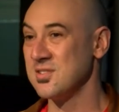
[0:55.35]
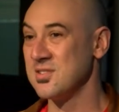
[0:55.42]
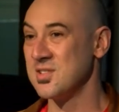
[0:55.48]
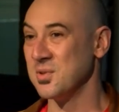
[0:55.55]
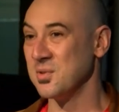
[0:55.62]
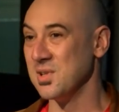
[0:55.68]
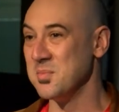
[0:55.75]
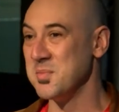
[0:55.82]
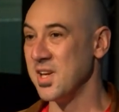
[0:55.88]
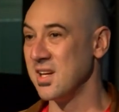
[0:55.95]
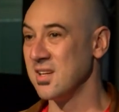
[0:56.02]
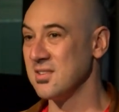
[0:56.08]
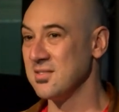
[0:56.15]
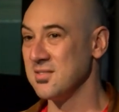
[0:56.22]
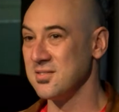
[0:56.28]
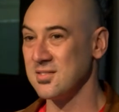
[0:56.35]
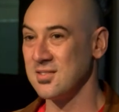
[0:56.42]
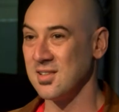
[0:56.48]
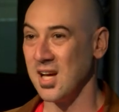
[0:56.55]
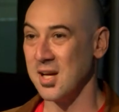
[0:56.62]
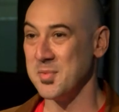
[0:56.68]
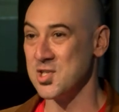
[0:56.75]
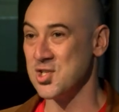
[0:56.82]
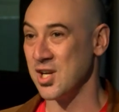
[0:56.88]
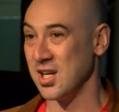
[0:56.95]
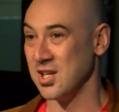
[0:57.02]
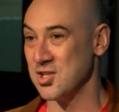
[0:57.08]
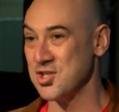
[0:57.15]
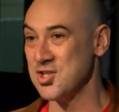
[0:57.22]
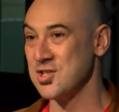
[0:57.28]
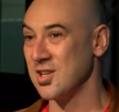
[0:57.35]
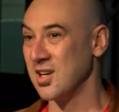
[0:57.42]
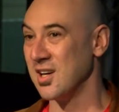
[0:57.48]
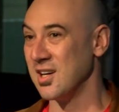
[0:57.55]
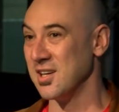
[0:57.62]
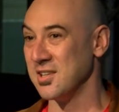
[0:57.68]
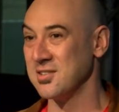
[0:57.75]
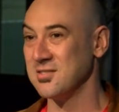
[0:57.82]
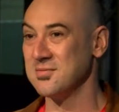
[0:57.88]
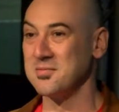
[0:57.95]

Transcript: to eliminate climate change uh,